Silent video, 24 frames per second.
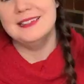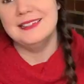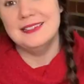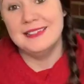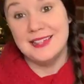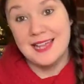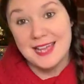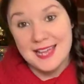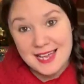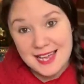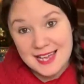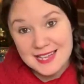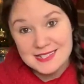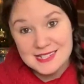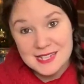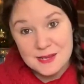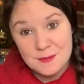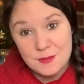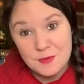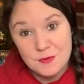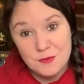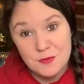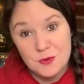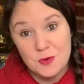Like I
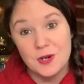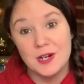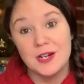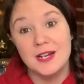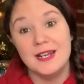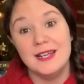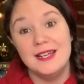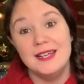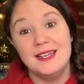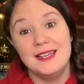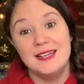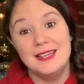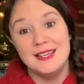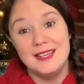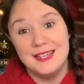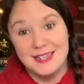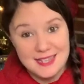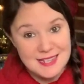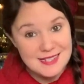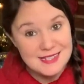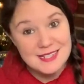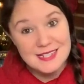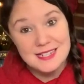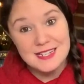said before,
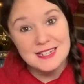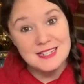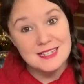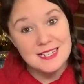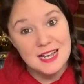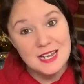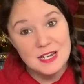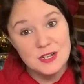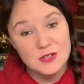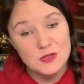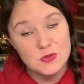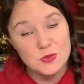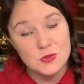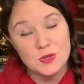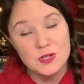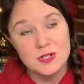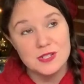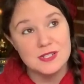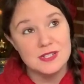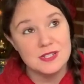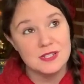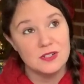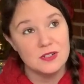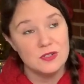he's into
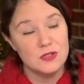dinosaurs,